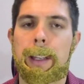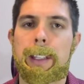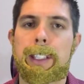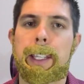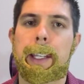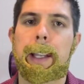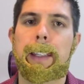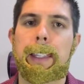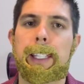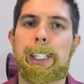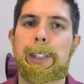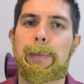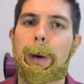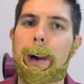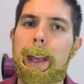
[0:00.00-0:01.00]
Check out this
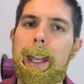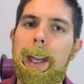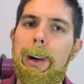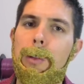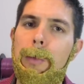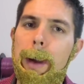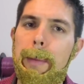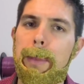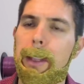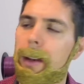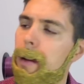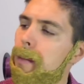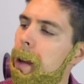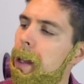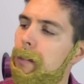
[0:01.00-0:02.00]
spider and web that I
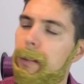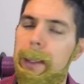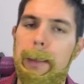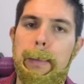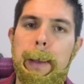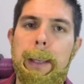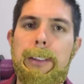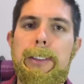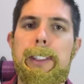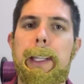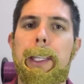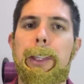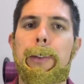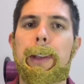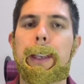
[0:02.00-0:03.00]
made with the pen using
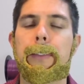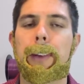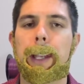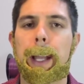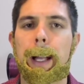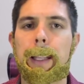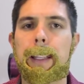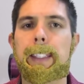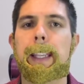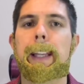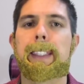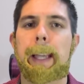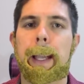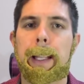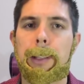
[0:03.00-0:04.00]
3 different colors
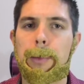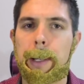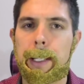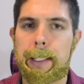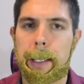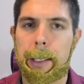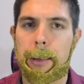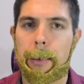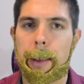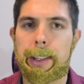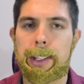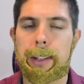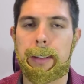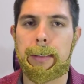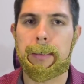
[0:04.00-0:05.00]
as a Halloween decoration.